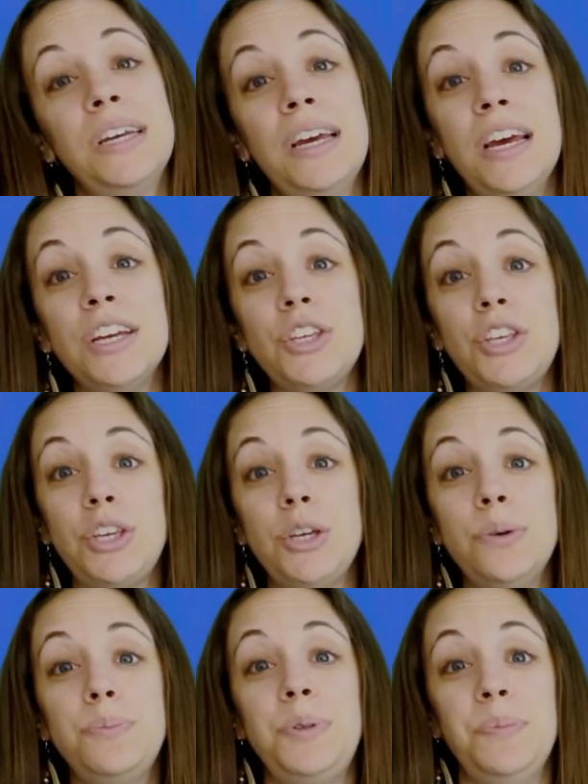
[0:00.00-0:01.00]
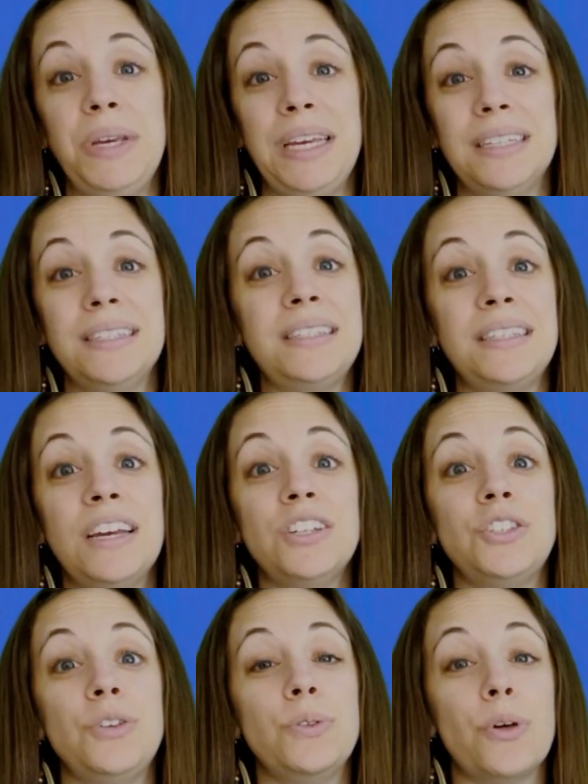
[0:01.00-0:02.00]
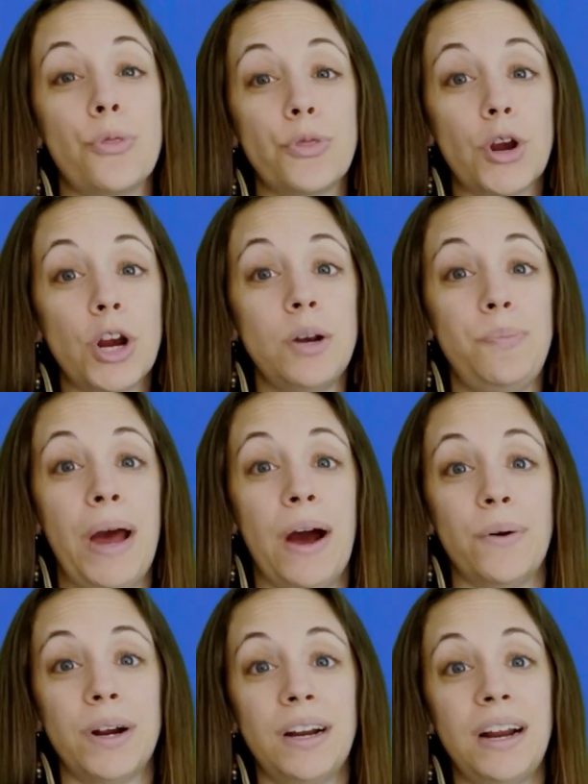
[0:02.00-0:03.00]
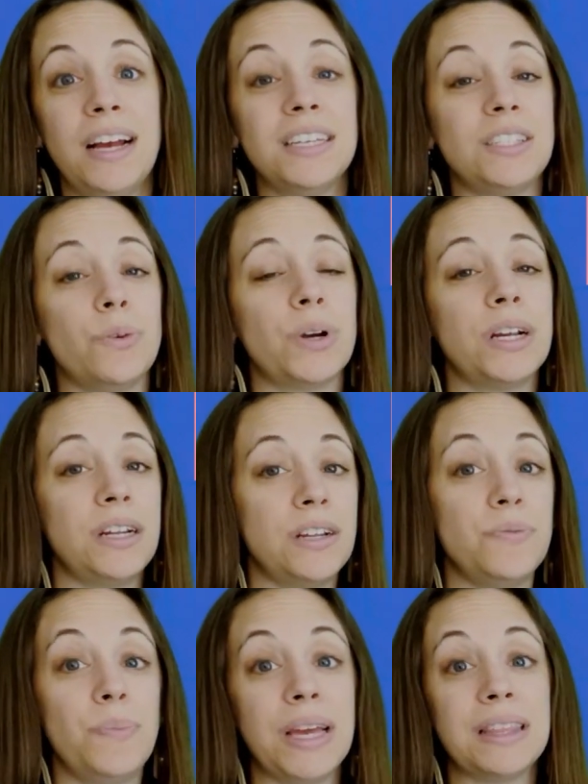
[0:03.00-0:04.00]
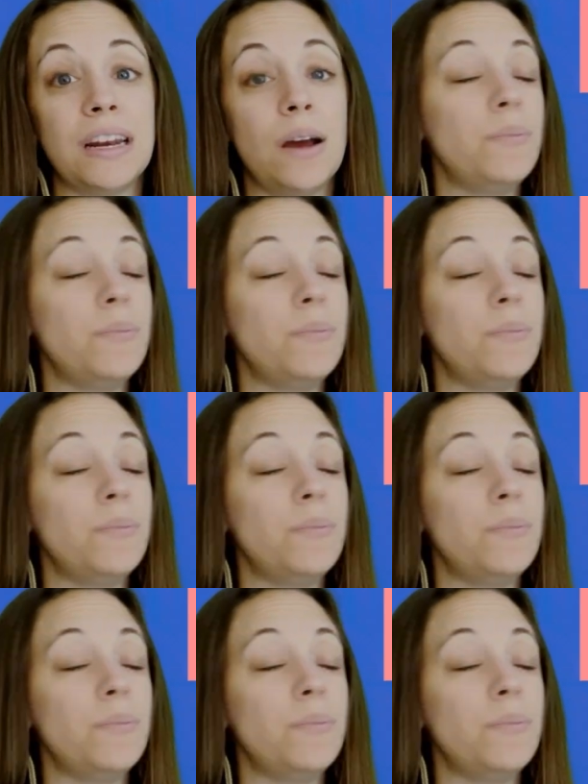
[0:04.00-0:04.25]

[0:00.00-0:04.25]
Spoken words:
Cubed means to the third power. So we're going to make the number